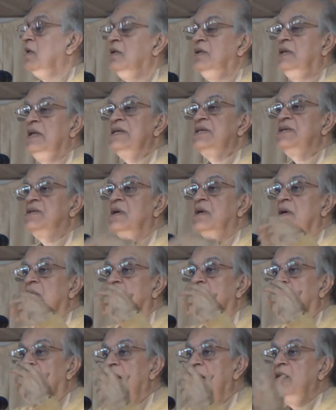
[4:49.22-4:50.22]
This
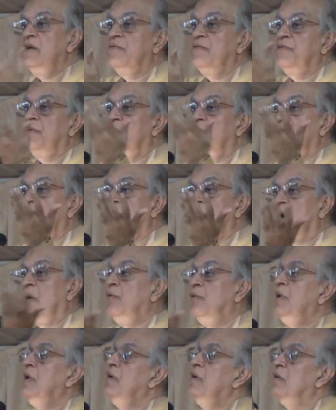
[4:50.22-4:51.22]
kind of
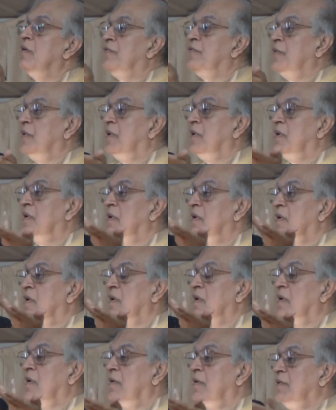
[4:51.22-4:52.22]
grounding of
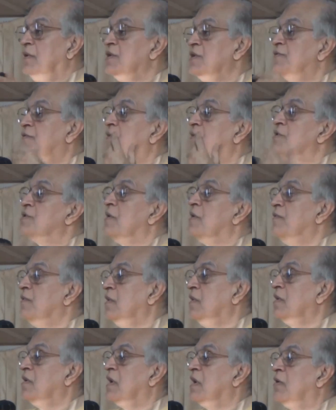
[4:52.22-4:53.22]
this
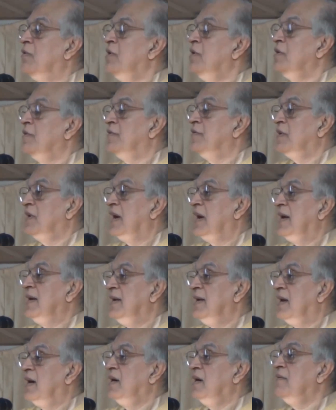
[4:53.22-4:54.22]
philosophical grounding of a
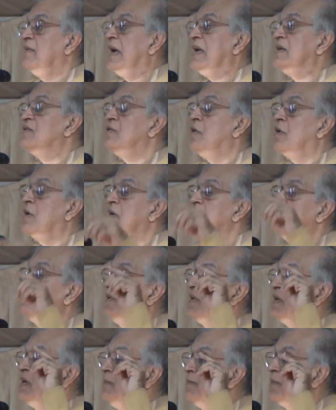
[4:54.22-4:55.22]
grand narrative, as long as
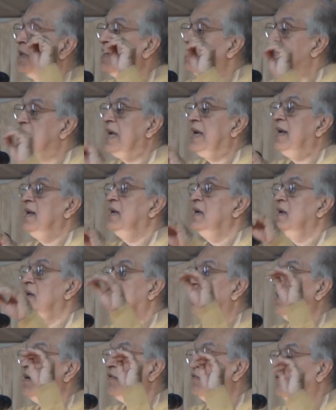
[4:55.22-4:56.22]
we keep understanding
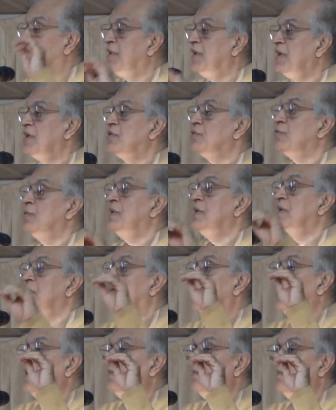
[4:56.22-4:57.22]
it and referring to
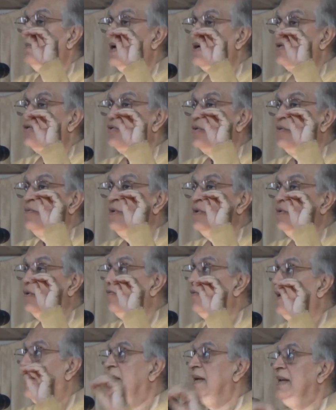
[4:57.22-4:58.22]
it and make sure we
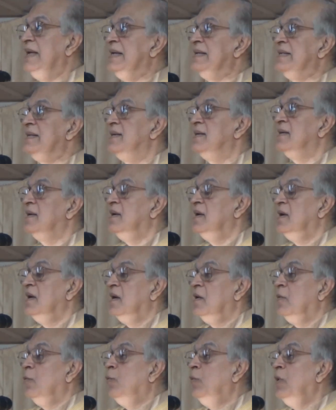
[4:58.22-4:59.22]
don't violate it,
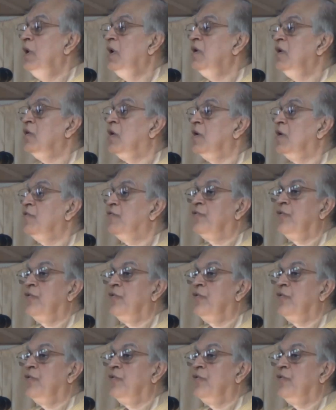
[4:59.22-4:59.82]
will not